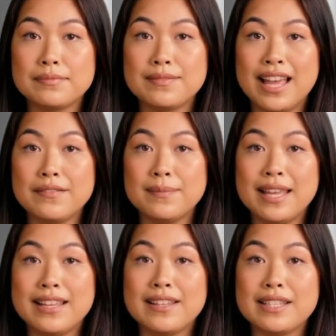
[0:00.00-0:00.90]

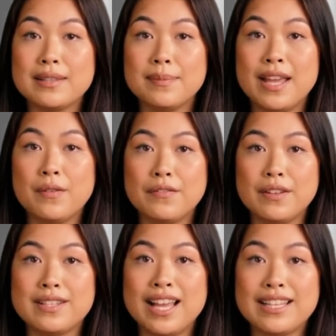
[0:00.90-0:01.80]
Pathping is a powerful
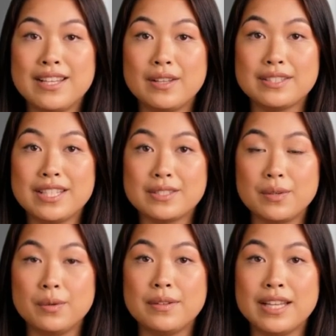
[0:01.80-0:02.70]
diagnostic
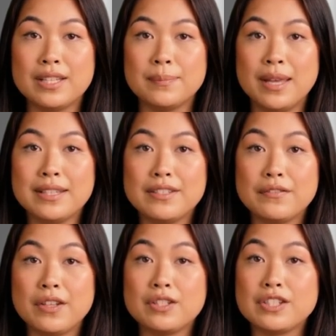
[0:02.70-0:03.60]
tool that combines the
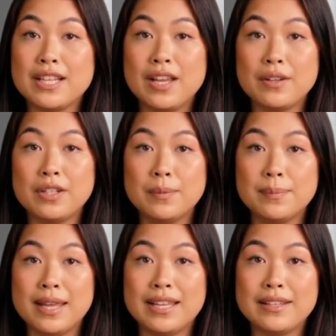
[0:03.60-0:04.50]
functionality of
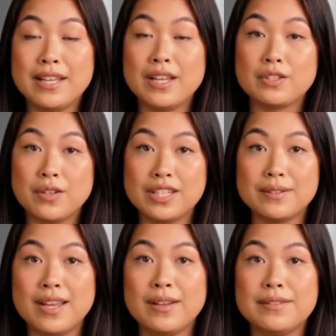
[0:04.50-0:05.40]
ping and
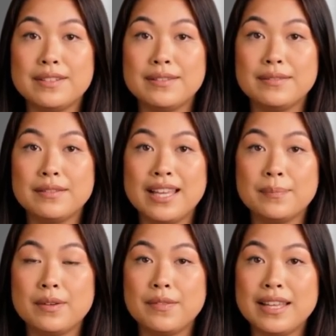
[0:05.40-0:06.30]
traceroute. It
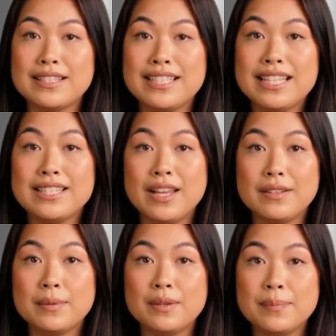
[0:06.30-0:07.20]
provides
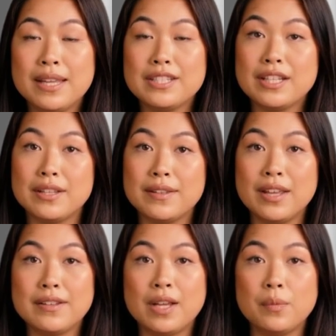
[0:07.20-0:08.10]
detailed information
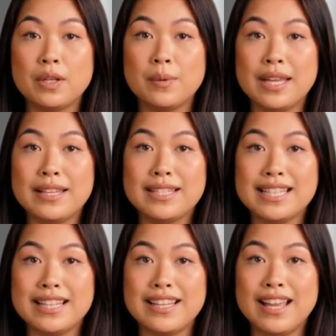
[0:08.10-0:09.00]
about network
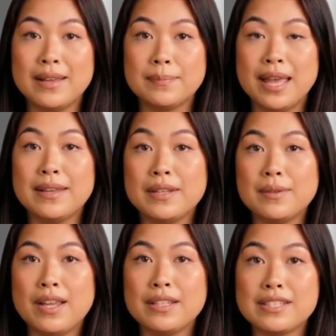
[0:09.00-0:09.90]
latency and packet
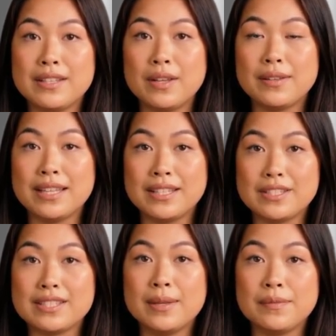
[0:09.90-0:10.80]
loss along each
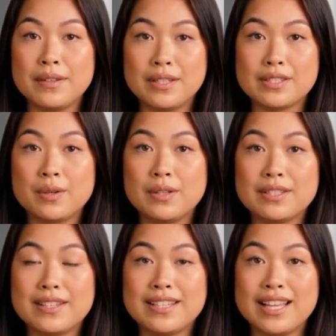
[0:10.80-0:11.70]
step from the
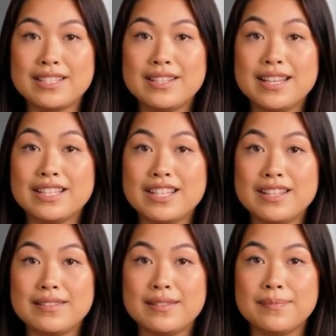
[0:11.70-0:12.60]
source to the
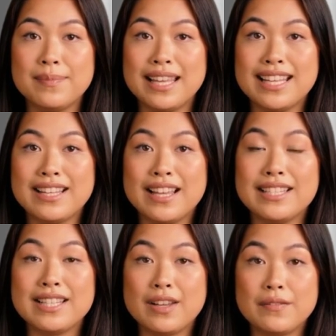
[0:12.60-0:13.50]
destination, making it
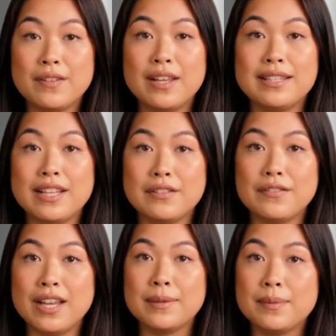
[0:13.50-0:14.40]
ideal for
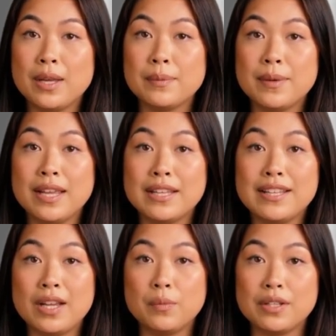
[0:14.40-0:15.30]
identifying problematic
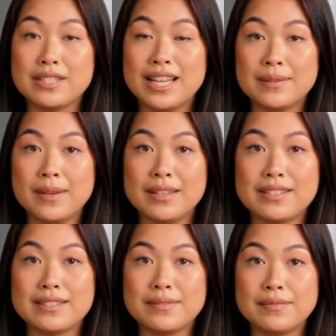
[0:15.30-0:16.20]
network segments.